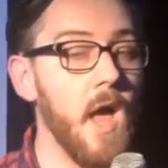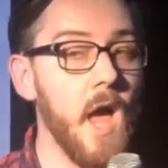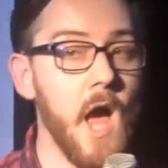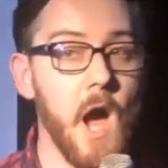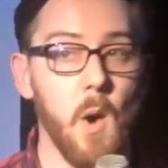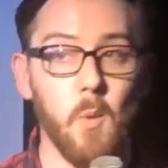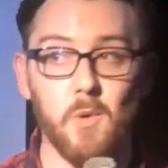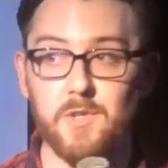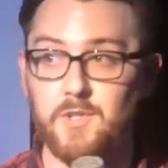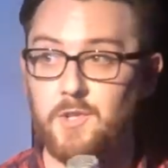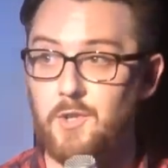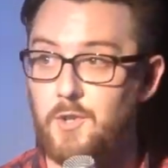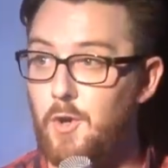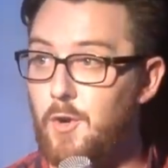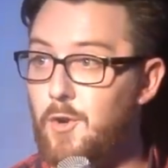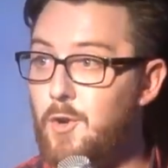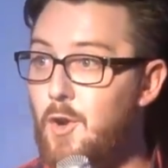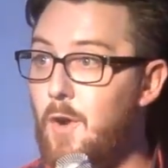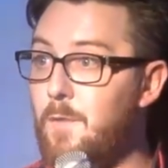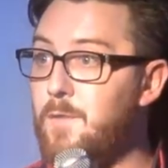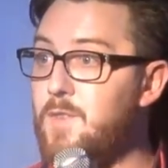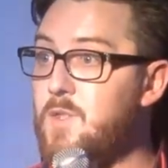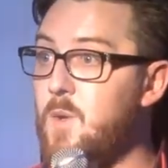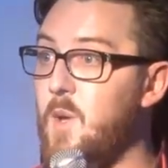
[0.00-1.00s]
I wasn't good
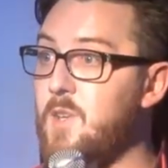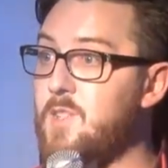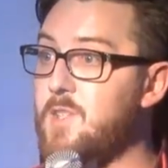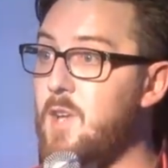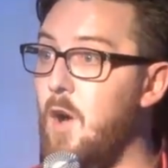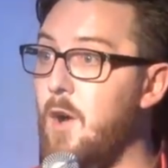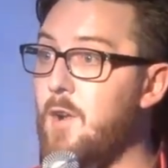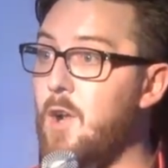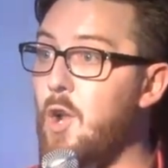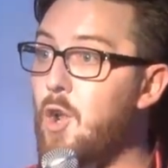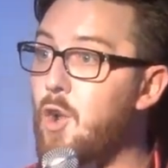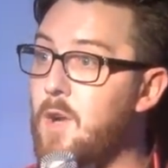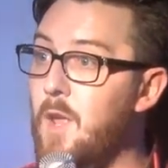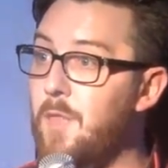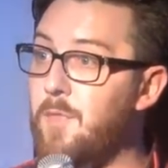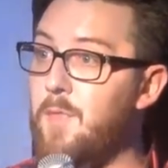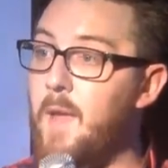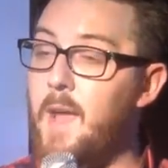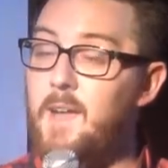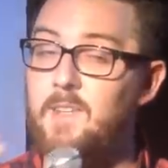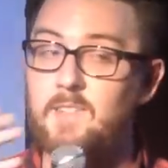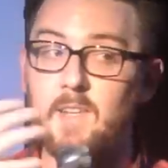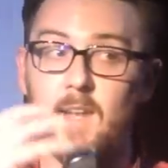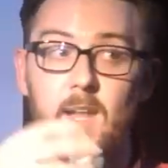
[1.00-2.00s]
enough, so I started to look at
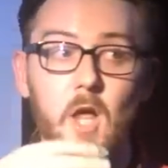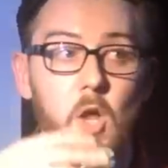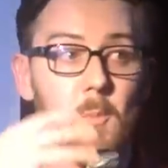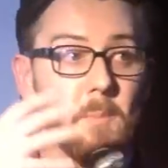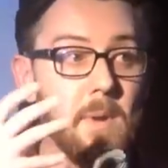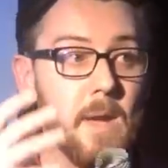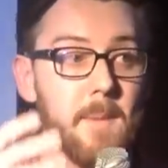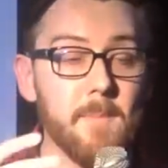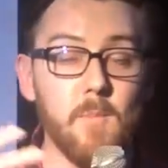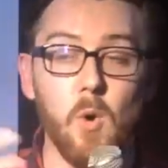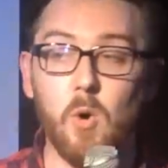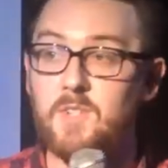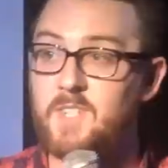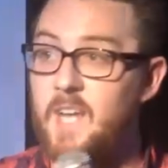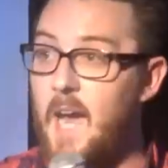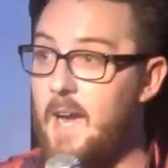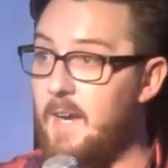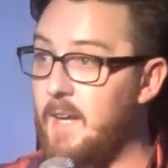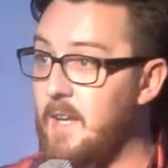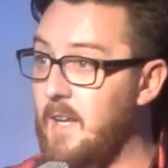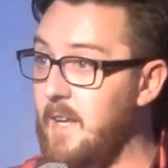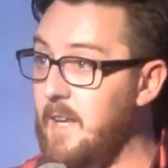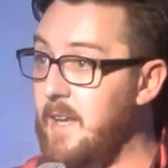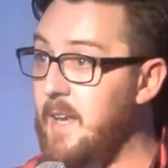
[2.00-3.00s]
things a little bit more
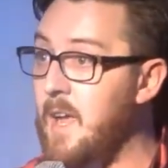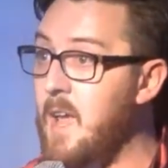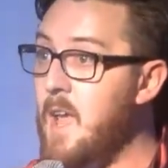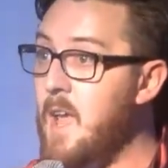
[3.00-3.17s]
tactically.